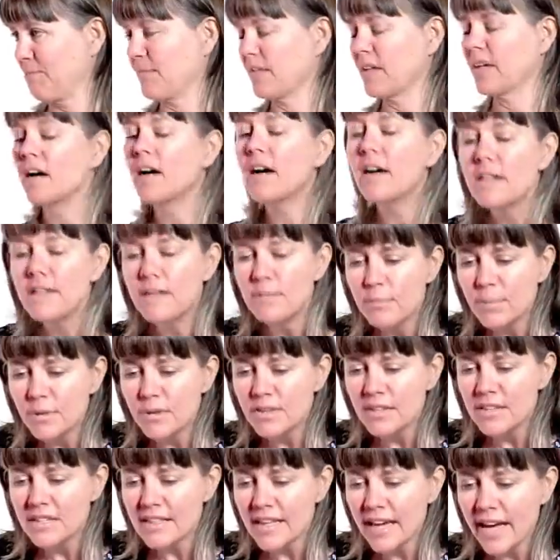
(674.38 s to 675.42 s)
how they're
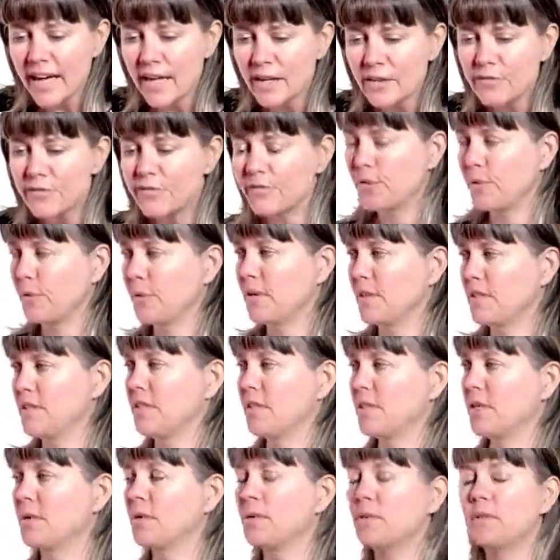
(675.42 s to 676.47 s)
putting the head forward, you
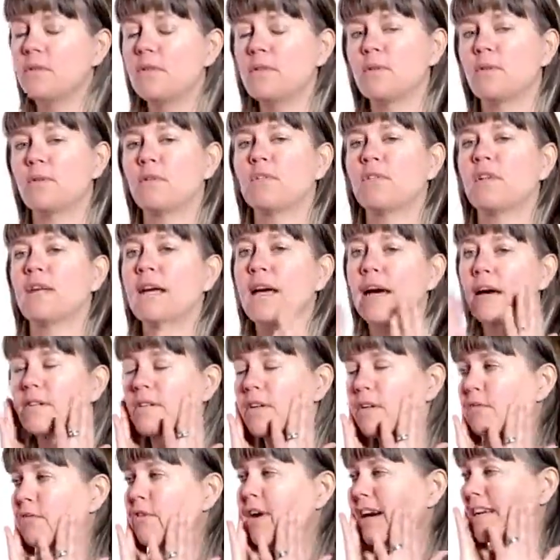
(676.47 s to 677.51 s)
know, all this sort of thing, how
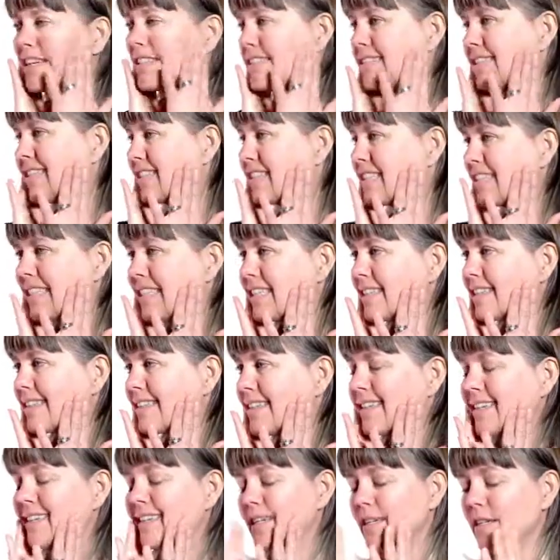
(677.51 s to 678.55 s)
they're grinding their teeth,
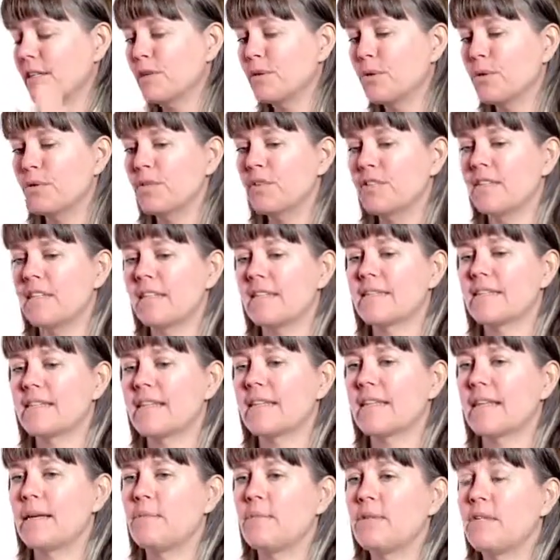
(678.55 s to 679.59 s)
all the things
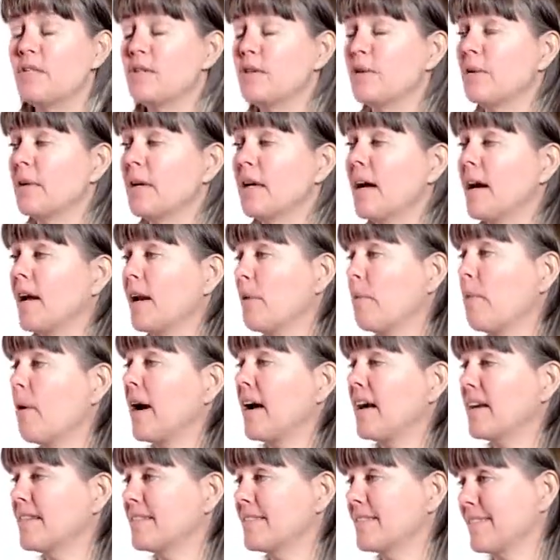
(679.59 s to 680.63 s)
that they've been doing
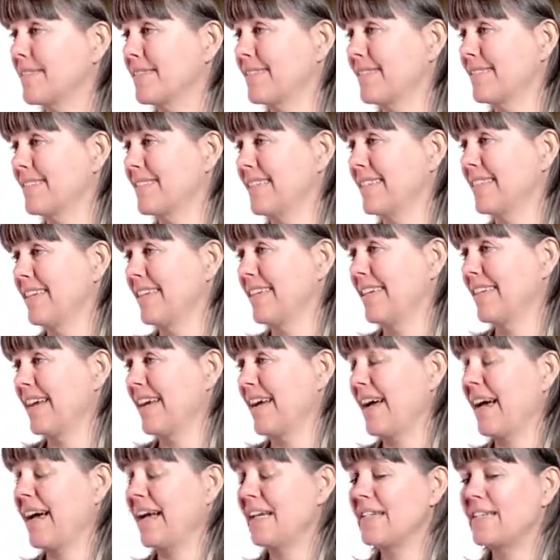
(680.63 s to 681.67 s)
unawares.
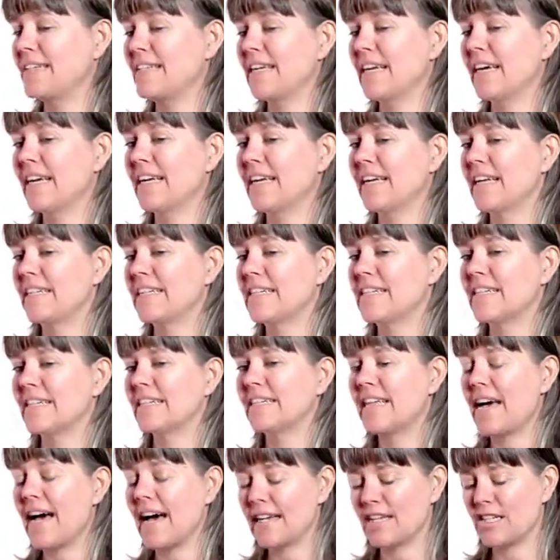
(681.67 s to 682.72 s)
And
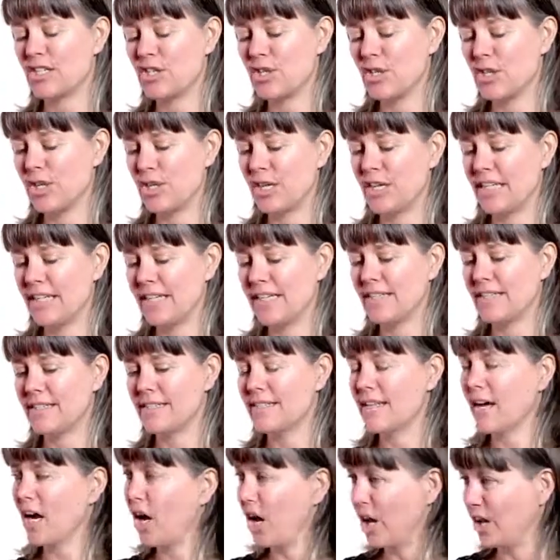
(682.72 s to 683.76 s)
that journey
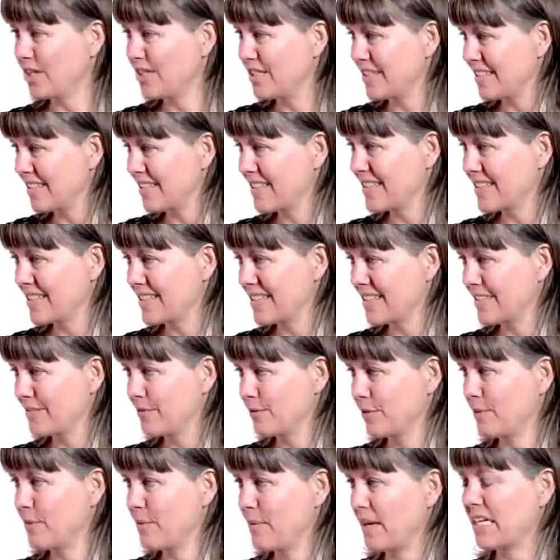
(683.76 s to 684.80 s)
is the hardest
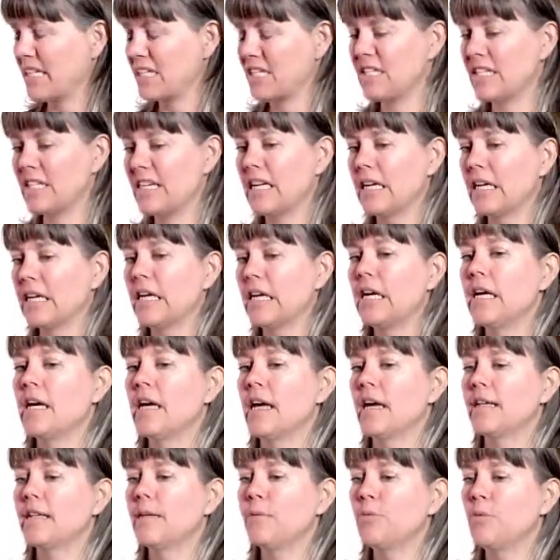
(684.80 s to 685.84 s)
for the patient.
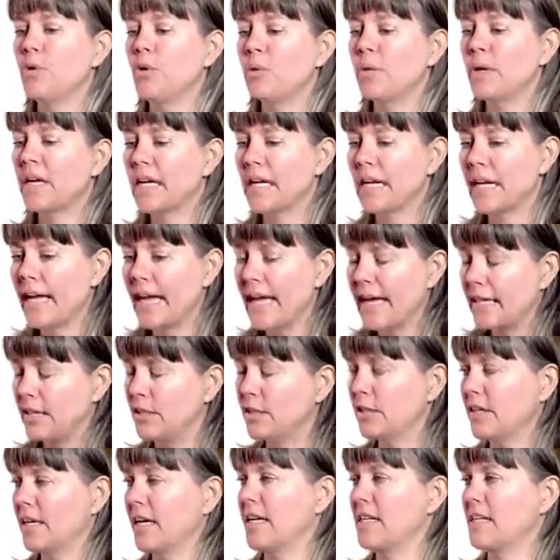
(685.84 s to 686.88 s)
And the more we can
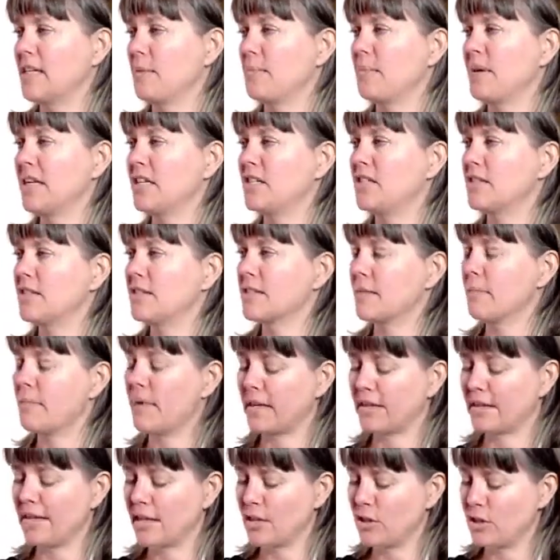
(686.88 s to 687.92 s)
educate our patients
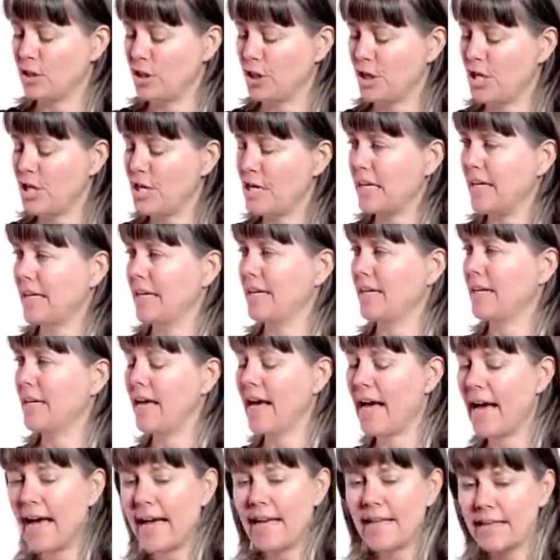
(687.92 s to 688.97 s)
about that journey and
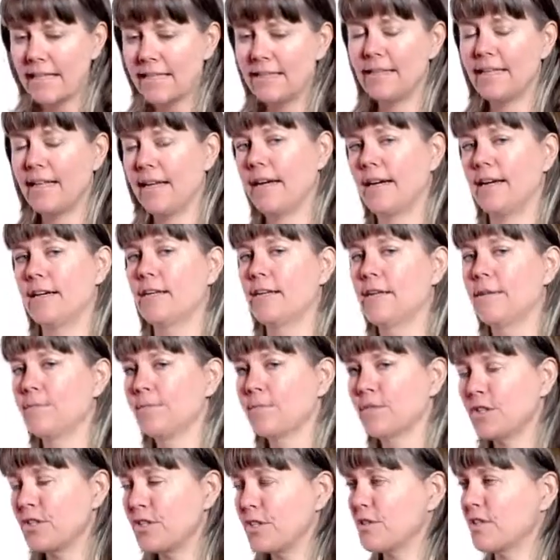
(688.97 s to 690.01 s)
hang in there,
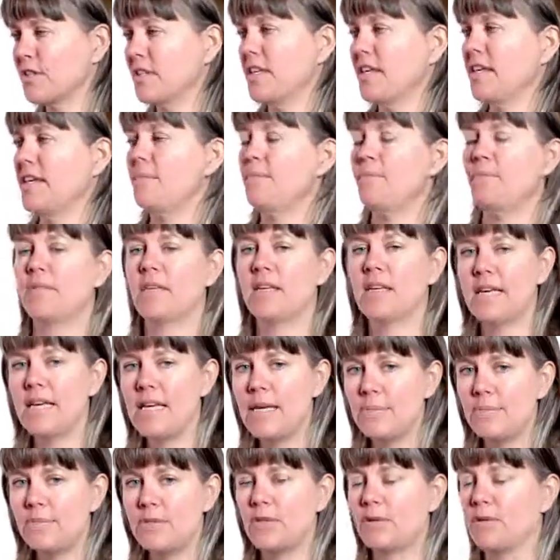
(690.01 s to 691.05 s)
just
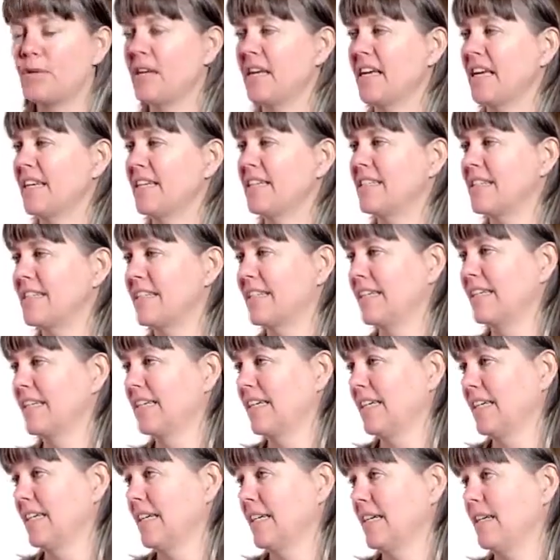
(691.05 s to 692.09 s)
keep doing it.
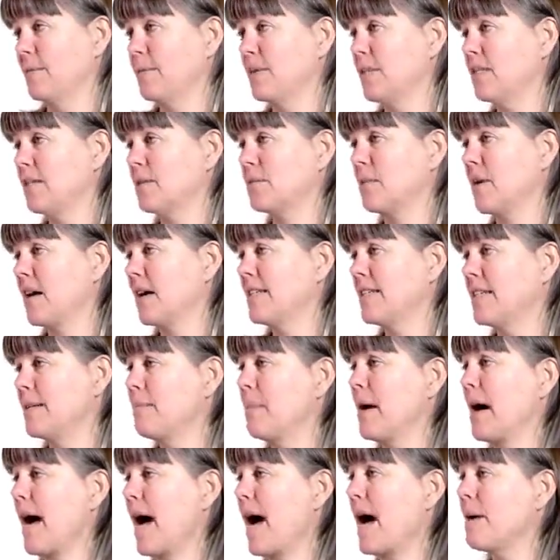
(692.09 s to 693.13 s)
Which is why I did
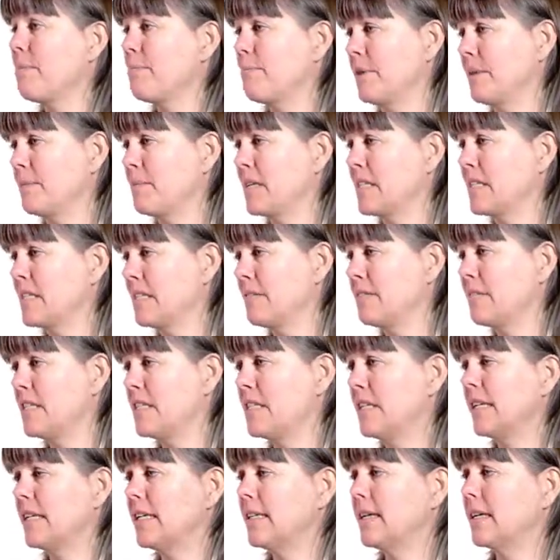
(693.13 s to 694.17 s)
my app and my
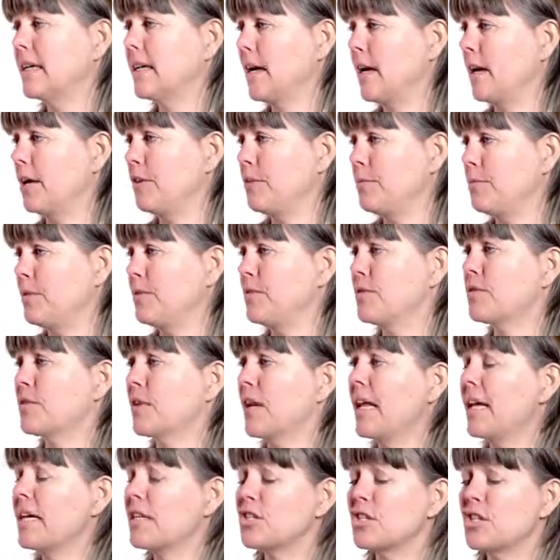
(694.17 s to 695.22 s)
DVD, the Chiro Moves
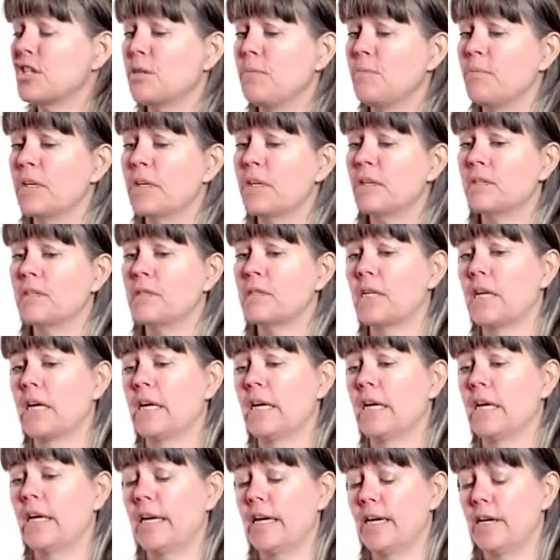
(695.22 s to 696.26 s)
collection, because
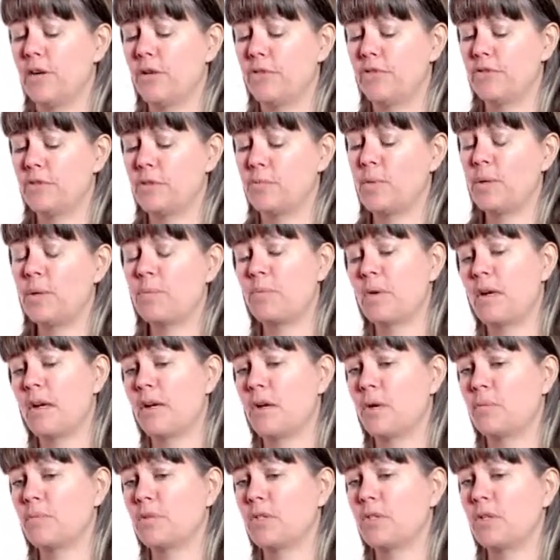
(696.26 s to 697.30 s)
it offers people
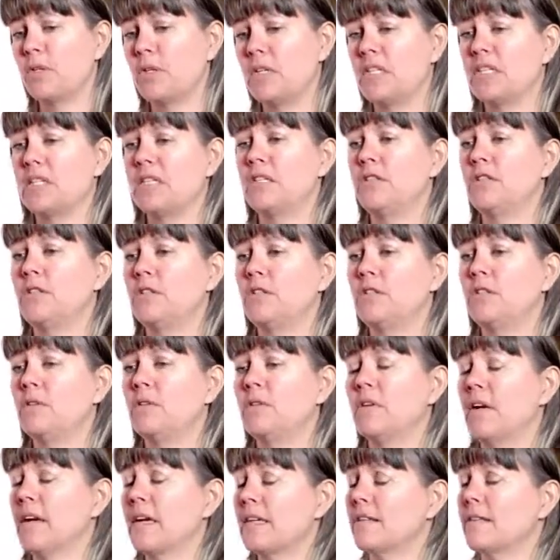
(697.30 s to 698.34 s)
an opportunity to do
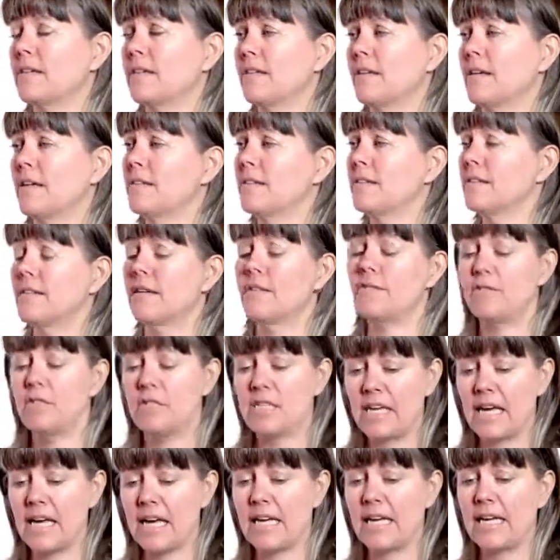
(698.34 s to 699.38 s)
their exercises every
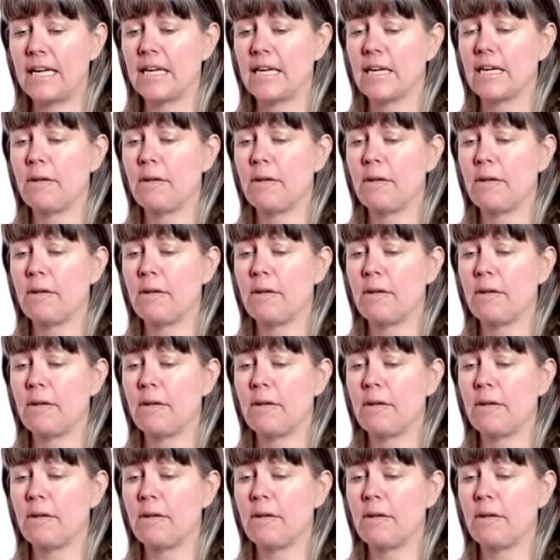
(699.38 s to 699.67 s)
day.